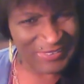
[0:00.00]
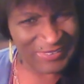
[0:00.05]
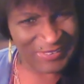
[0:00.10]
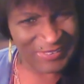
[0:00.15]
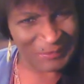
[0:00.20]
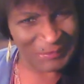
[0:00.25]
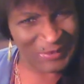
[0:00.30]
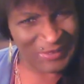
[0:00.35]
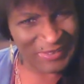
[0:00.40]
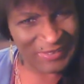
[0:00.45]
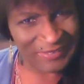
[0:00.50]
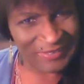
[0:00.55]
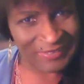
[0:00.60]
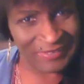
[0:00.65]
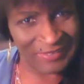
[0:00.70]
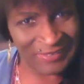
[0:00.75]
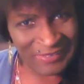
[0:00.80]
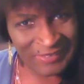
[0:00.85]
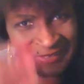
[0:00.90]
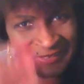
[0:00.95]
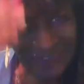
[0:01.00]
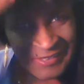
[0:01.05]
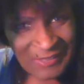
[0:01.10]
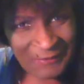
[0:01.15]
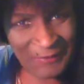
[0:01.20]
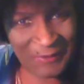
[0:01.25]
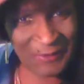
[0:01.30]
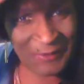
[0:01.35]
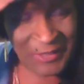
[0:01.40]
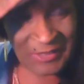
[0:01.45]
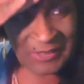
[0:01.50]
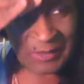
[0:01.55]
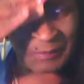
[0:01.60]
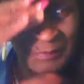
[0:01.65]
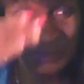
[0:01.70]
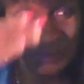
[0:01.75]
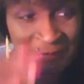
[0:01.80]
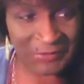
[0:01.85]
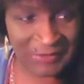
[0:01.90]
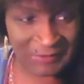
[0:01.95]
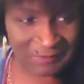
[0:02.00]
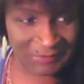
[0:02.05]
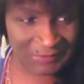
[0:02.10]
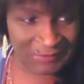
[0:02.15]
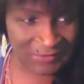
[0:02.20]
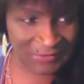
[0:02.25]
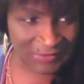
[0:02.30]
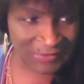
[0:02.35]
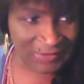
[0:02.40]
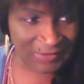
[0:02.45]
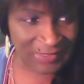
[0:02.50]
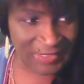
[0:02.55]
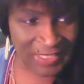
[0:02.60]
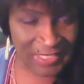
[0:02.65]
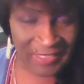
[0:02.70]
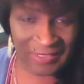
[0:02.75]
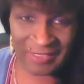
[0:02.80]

Compete? If I wanted to see a guy